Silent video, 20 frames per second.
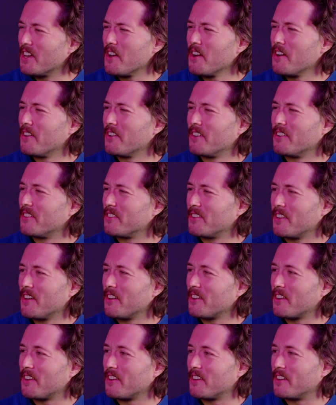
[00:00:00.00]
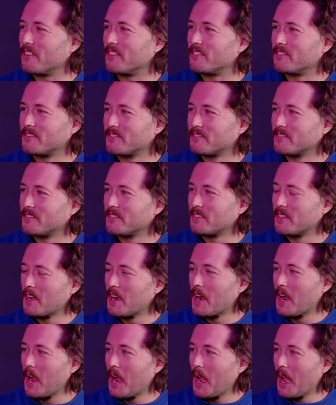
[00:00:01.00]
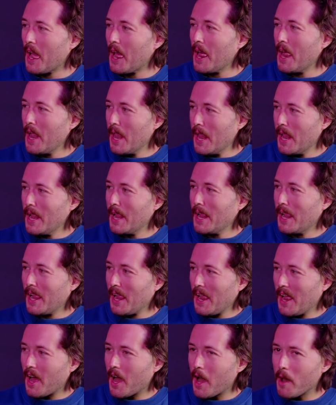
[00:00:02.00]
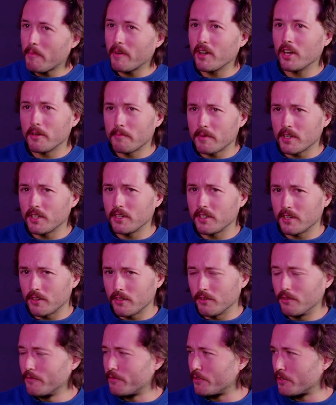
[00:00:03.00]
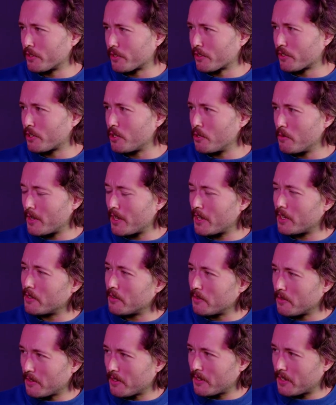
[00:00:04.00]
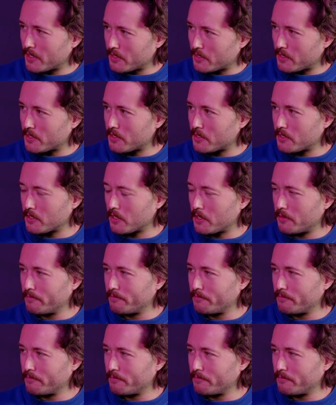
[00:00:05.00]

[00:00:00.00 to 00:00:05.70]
God forbid you watch Jim Carrey while not moving. I better be over Kuwait as this is on.